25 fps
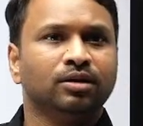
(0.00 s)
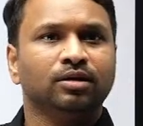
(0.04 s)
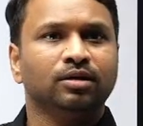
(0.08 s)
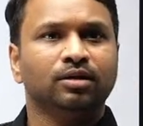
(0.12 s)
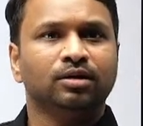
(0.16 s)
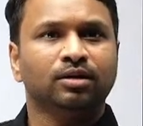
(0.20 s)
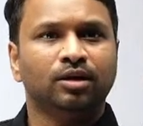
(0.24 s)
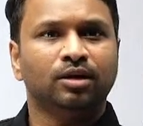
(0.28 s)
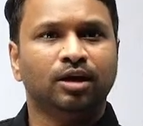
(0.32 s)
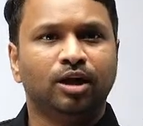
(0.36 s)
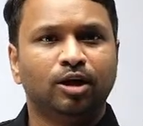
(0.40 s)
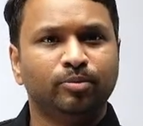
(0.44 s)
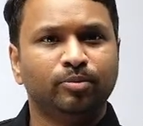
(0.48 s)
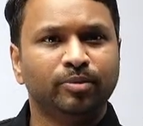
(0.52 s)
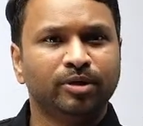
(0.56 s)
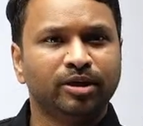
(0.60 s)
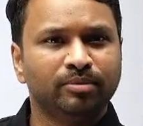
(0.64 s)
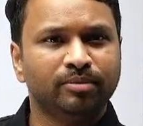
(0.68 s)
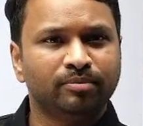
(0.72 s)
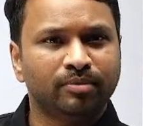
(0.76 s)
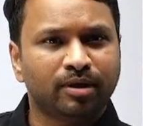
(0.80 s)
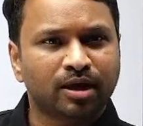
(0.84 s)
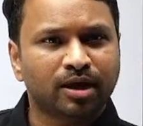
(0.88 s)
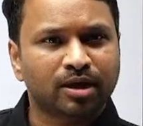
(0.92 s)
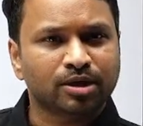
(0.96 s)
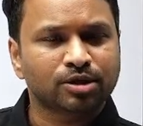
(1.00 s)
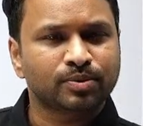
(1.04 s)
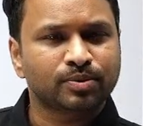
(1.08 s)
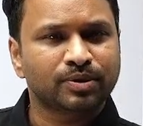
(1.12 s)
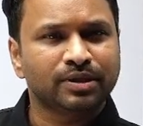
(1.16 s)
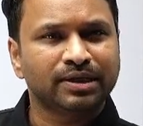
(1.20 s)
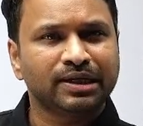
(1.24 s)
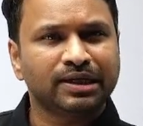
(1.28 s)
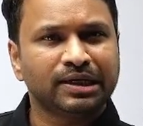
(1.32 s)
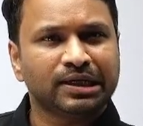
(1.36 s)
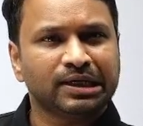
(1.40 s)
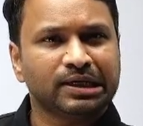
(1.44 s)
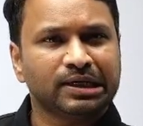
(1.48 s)
How many marks will
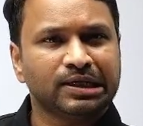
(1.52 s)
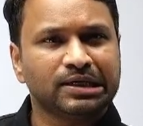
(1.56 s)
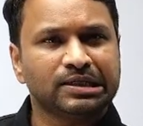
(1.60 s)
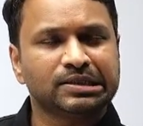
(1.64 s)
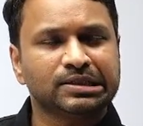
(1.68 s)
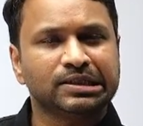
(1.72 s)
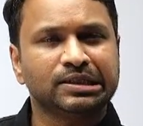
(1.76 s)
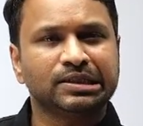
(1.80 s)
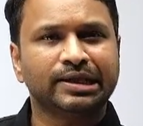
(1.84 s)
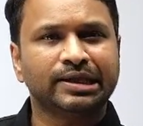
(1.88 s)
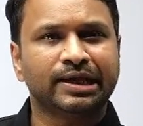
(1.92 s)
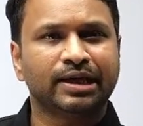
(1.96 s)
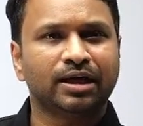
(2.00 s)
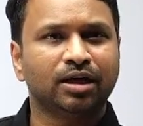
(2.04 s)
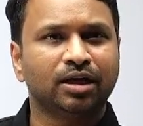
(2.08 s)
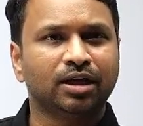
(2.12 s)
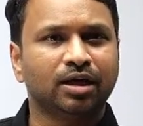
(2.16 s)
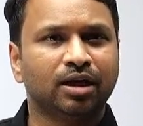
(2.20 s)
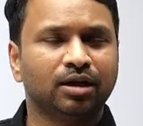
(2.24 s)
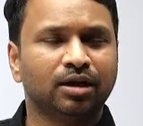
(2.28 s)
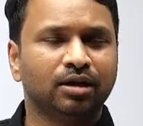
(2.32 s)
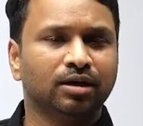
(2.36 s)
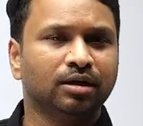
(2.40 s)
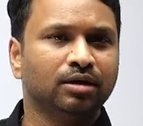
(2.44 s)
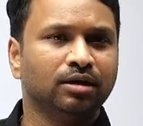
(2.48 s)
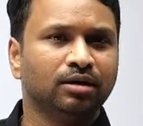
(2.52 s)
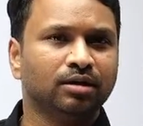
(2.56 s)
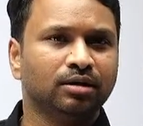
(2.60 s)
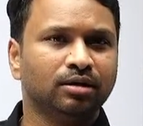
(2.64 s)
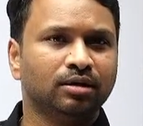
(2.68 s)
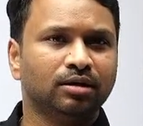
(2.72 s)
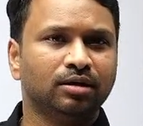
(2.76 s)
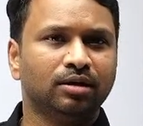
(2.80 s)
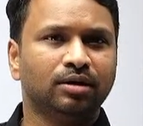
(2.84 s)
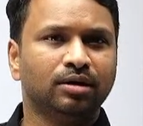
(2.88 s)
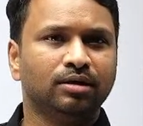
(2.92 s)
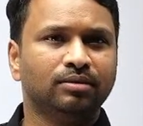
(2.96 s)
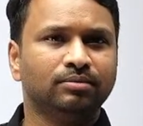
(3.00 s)
increase in Telangana?
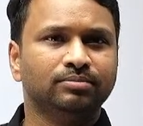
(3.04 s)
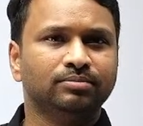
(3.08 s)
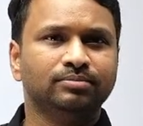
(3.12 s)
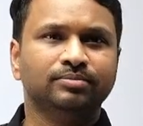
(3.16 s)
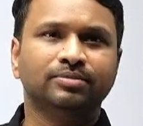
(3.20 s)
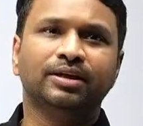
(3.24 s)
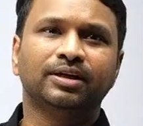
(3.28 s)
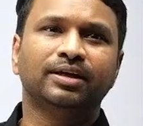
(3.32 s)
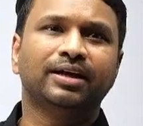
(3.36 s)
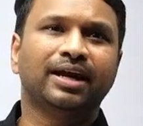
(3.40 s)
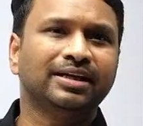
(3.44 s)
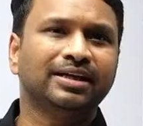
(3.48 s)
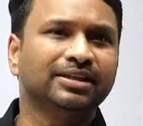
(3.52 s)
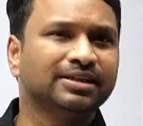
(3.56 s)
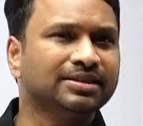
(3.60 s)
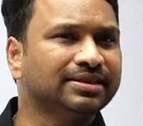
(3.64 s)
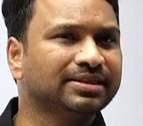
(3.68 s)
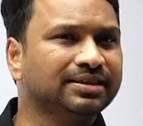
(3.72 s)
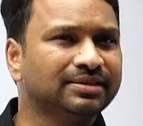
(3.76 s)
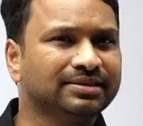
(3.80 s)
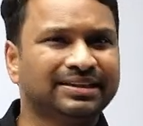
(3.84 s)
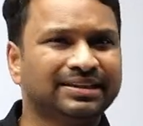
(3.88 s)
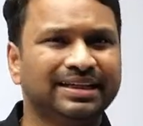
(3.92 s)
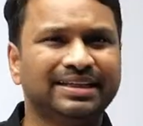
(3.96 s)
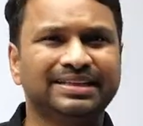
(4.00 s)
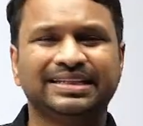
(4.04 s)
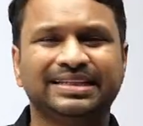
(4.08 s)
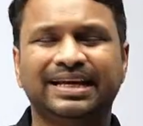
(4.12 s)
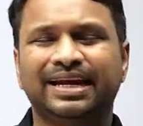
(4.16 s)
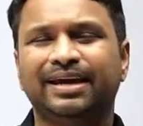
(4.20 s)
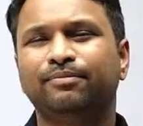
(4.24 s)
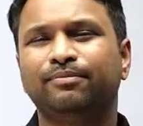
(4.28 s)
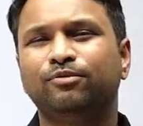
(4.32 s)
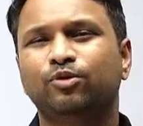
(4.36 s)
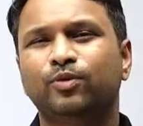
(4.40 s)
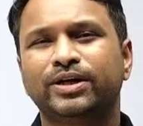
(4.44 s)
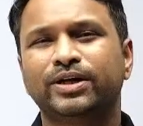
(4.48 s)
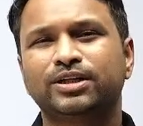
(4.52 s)
Rajesh, see,
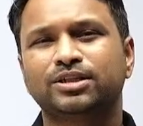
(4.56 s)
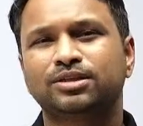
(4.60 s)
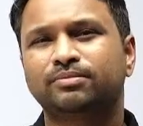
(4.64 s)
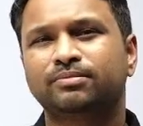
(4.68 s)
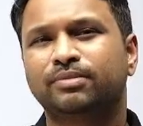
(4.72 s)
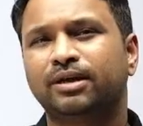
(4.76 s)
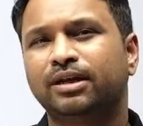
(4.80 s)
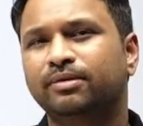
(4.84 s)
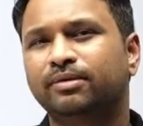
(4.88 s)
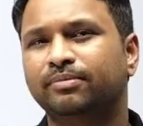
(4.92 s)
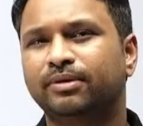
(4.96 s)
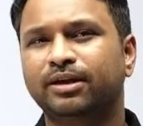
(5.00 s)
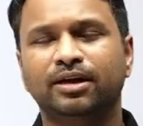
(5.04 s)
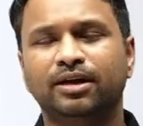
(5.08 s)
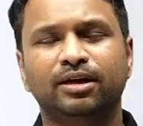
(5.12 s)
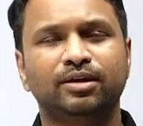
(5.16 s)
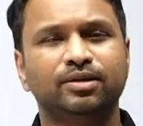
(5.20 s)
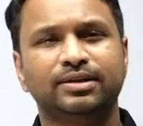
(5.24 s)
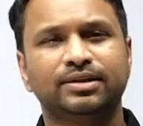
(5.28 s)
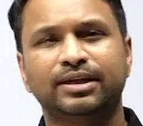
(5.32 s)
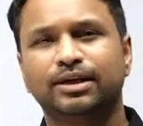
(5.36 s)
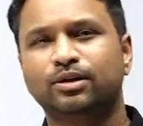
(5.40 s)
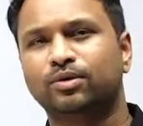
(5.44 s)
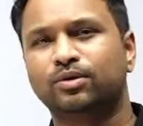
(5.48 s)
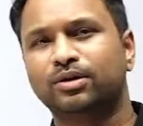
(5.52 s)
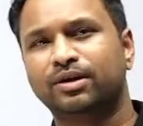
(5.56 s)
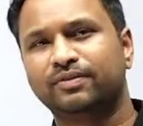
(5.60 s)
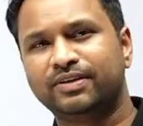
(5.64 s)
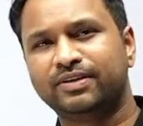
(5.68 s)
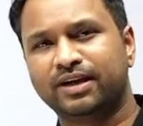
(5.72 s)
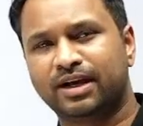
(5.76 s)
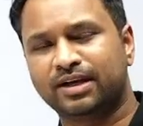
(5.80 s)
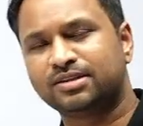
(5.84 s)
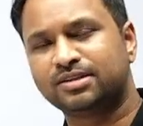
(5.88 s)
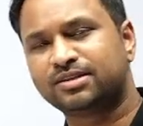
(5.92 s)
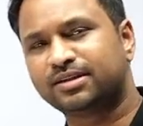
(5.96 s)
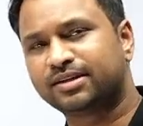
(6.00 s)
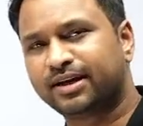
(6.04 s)
same question. Malli Adita, I don't have the
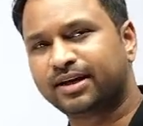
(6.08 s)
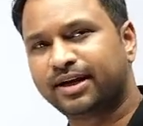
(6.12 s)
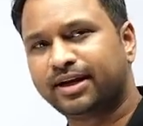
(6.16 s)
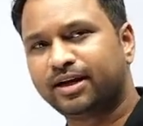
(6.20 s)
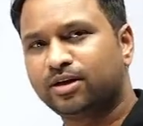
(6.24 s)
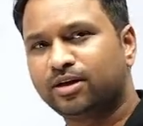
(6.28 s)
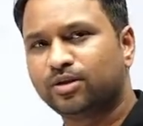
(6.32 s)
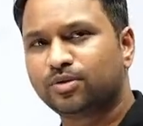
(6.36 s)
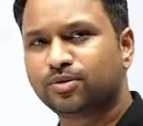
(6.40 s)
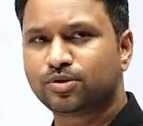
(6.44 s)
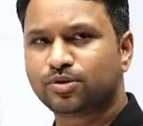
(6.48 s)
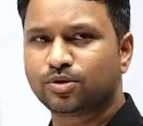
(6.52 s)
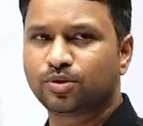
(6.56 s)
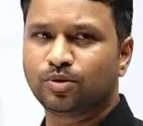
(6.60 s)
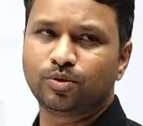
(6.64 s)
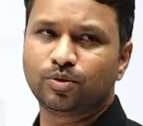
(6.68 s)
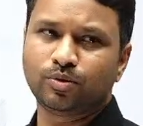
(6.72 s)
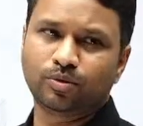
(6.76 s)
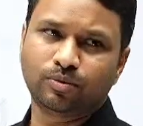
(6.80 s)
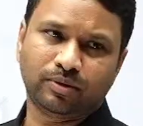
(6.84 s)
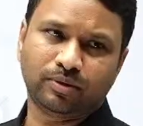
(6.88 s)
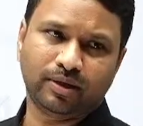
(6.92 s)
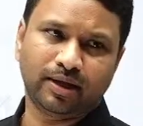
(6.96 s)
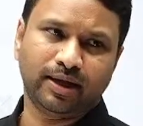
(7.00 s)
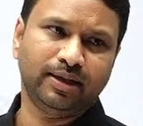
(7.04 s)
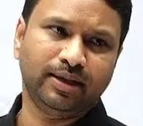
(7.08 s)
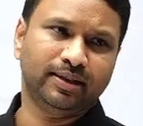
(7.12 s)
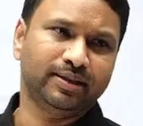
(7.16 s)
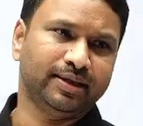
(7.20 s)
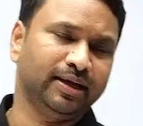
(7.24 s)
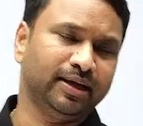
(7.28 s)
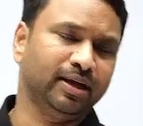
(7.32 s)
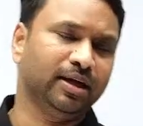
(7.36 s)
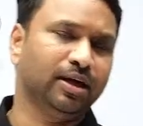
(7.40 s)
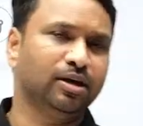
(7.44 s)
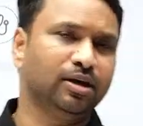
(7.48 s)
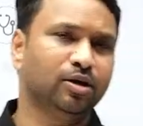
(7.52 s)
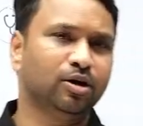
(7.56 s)
answer right now. So I
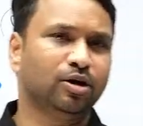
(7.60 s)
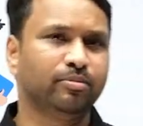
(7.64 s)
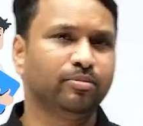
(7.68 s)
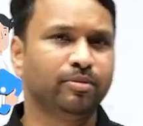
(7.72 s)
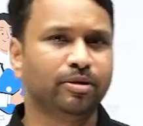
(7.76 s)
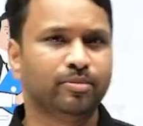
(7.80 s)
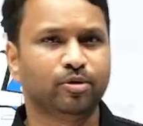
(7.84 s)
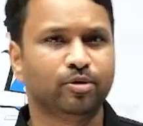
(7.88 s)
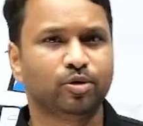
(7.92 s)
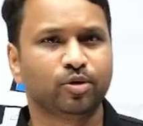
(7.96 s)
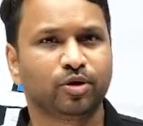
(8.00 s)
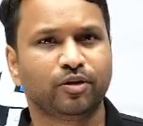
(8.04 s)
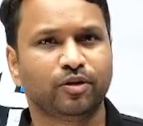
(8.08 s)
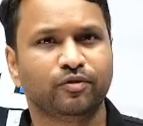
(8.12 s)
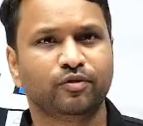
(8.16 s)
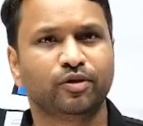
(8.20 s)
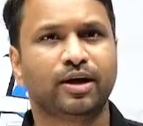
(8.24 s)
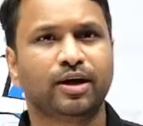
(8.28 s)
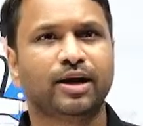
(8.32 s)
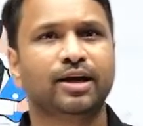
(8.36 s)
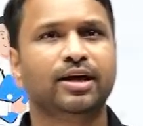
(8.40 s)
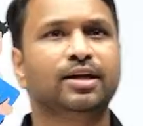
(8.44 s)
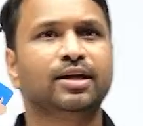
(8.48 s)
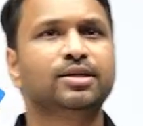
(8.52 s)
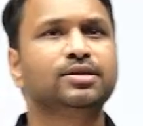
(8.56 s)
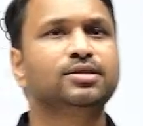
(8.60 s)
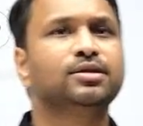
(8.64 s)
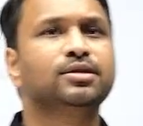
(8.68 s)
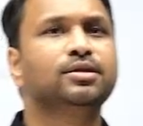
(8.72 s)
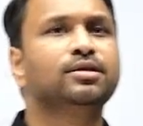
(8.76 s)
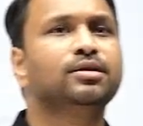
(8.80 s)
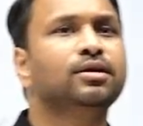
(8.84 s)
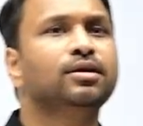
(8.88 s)
think I'll not be able to give you a right answer.